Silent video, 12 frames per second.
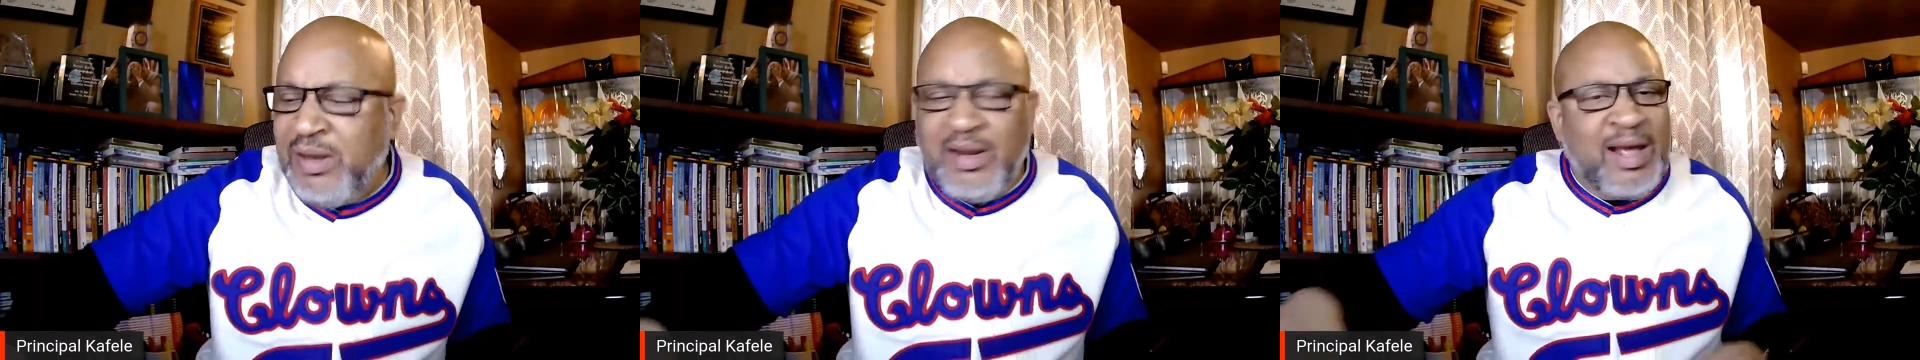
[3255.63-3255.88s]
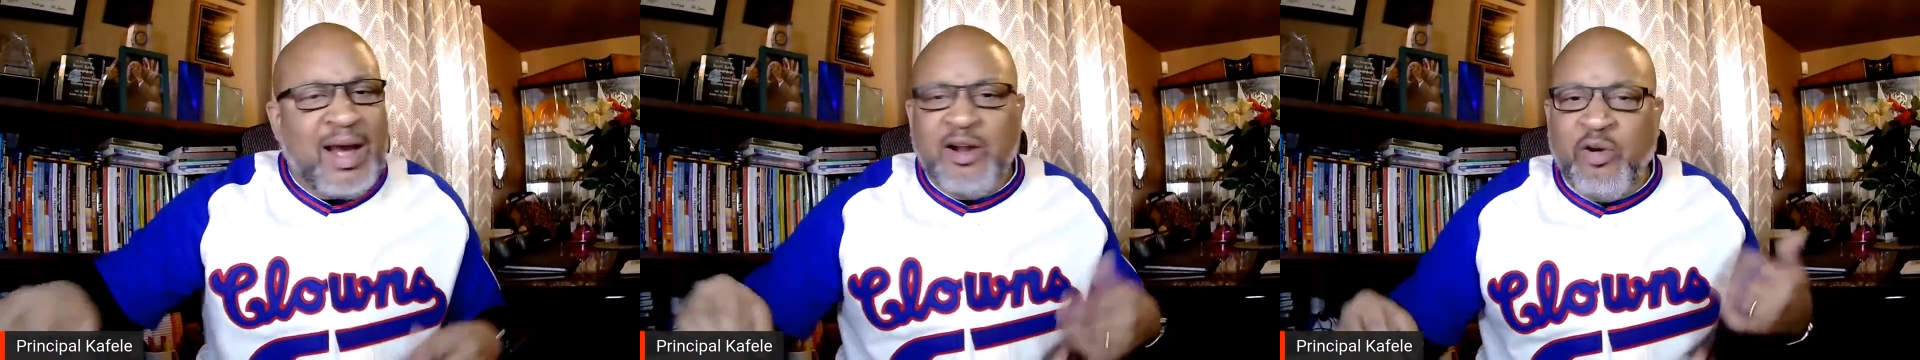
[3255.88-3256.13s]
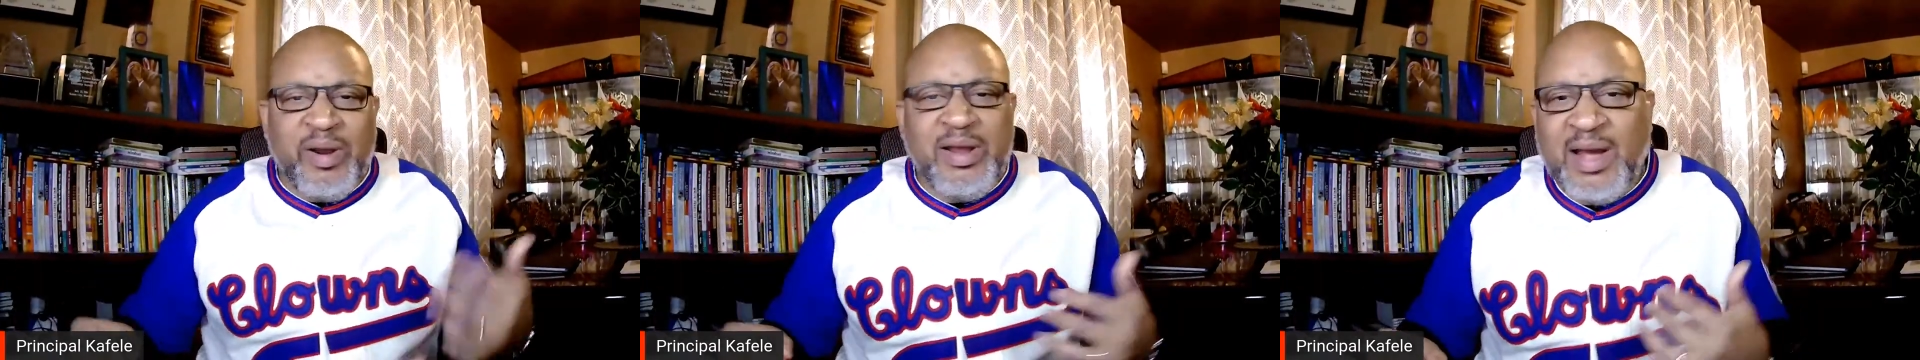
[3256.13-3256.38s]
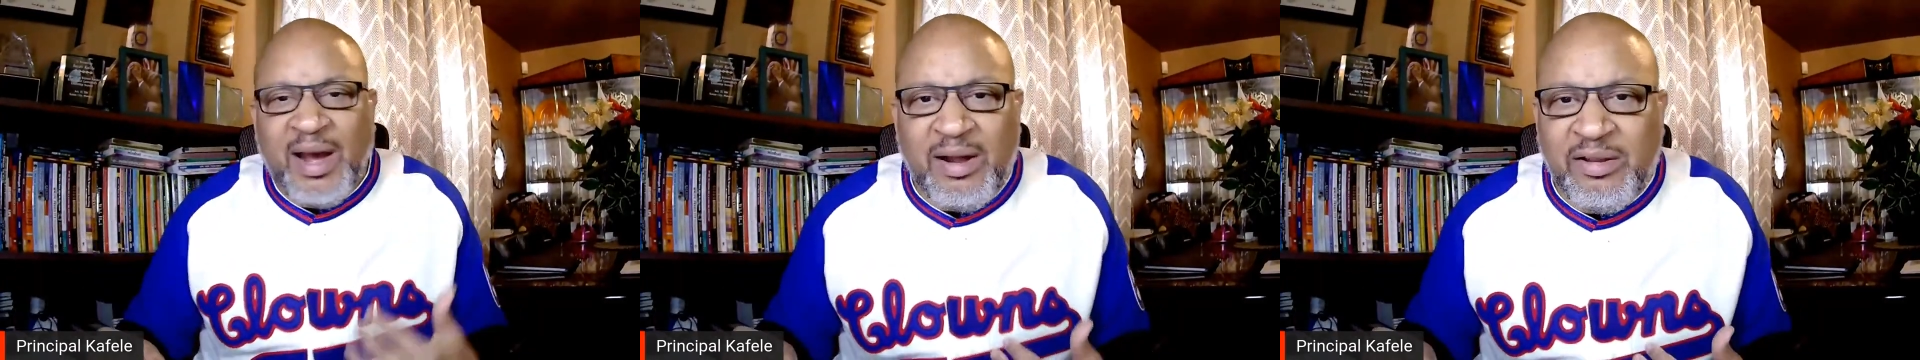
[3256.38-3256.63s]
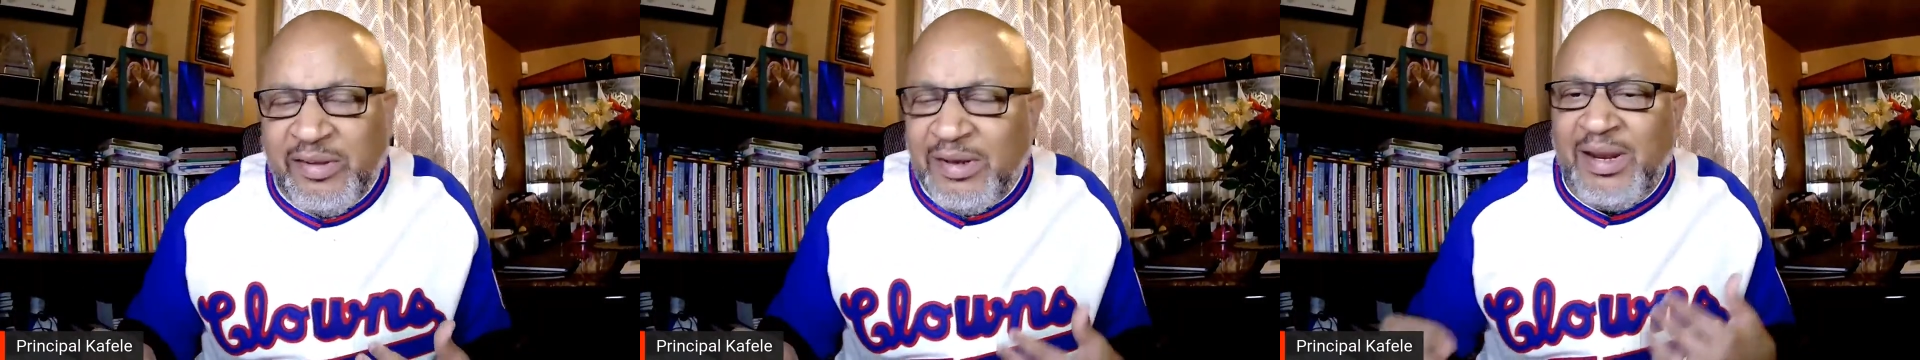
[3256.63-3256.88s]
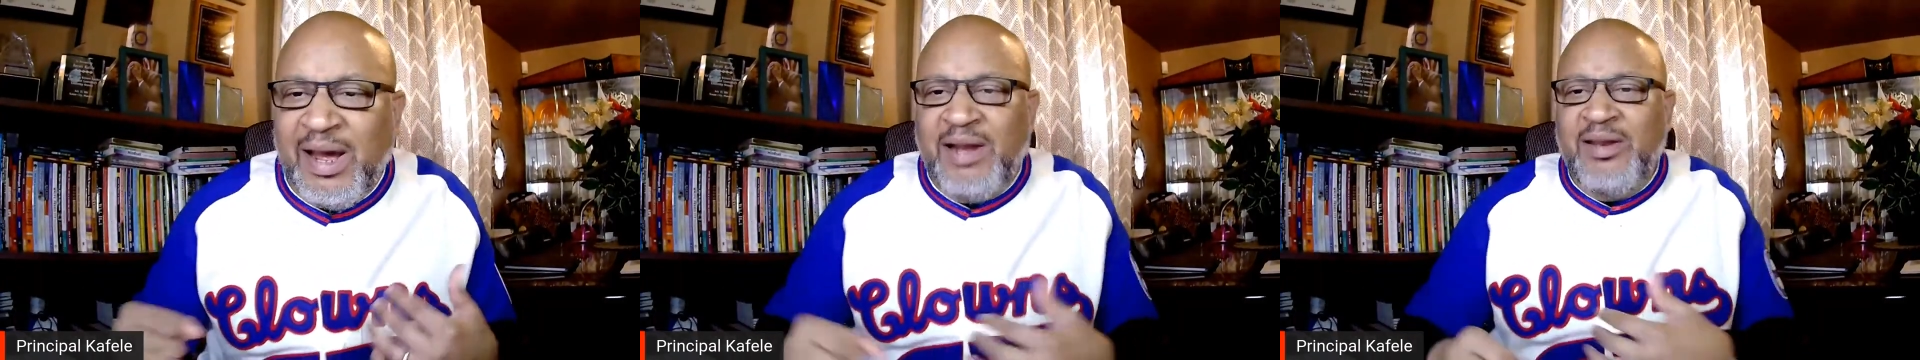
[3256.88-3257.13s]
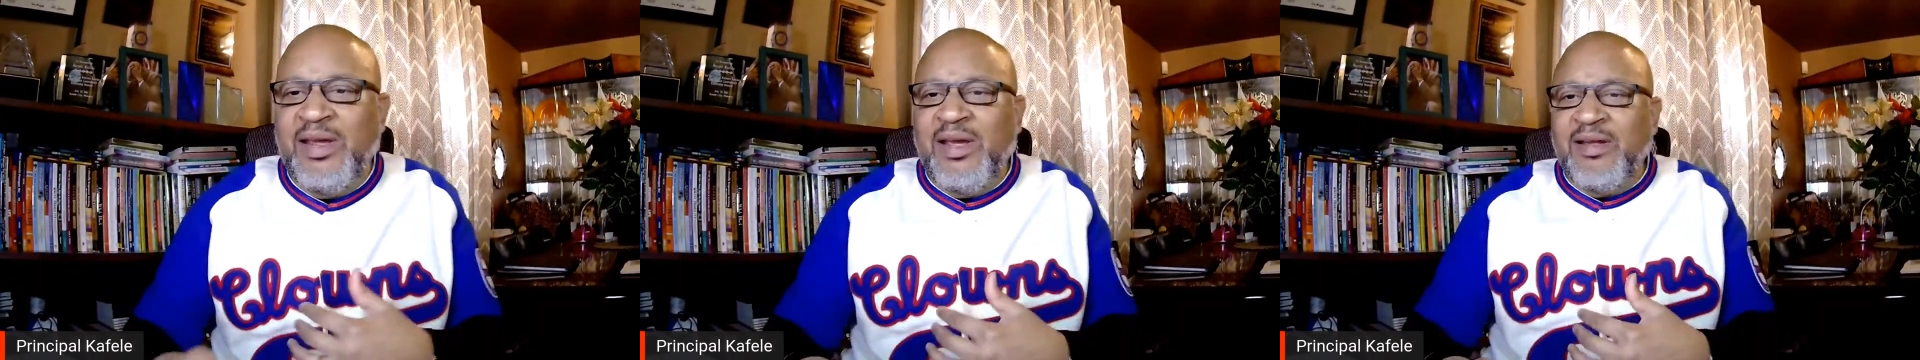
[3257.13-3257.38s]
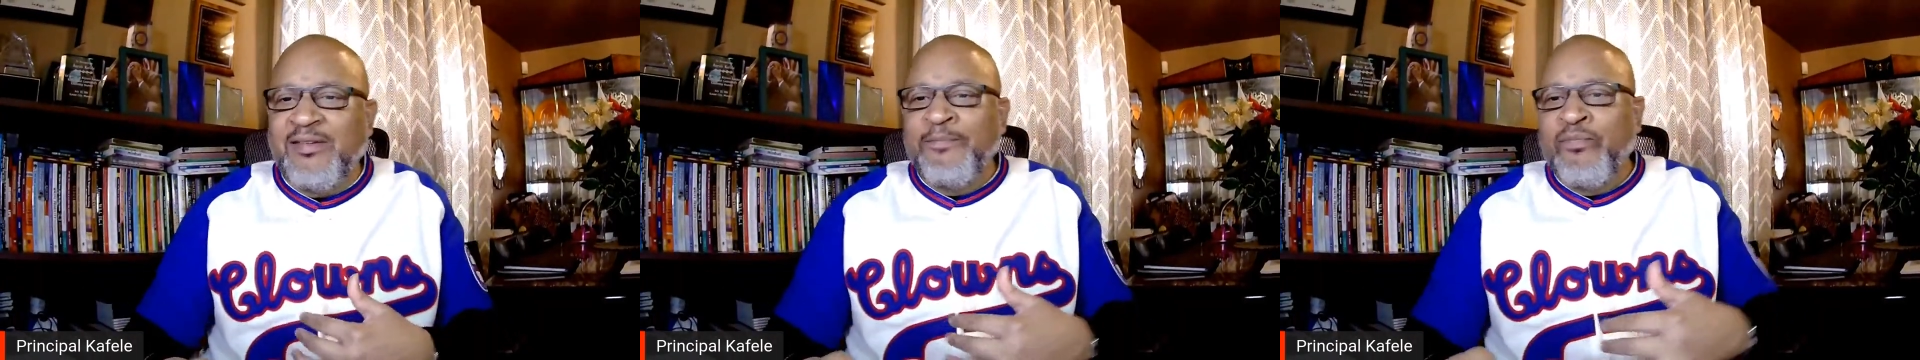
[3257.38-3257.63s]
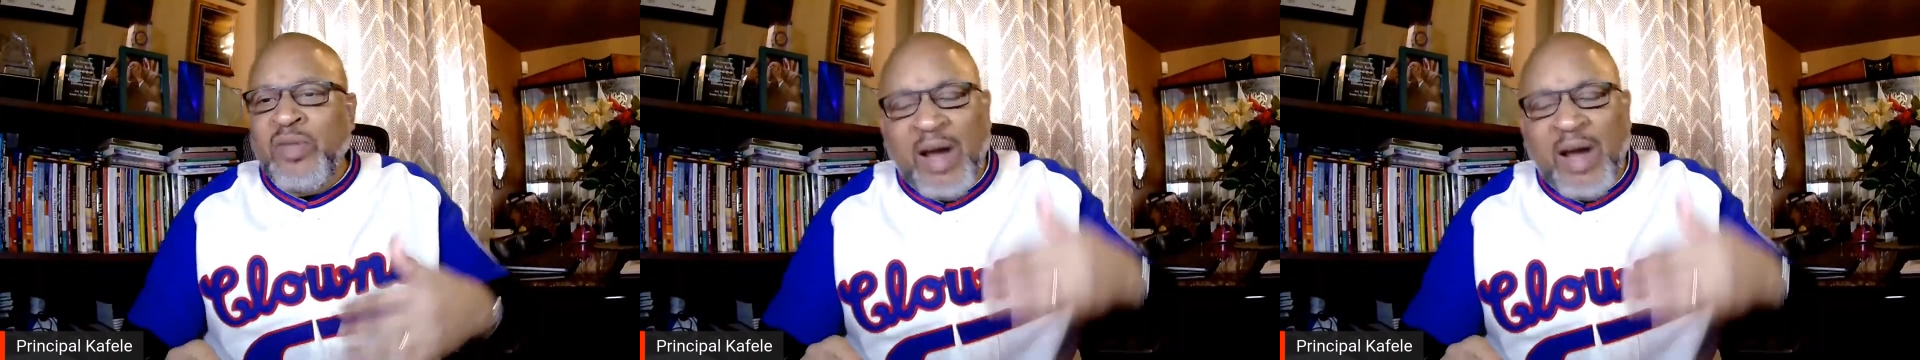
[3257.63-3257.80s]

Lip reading: that got great content and ideas.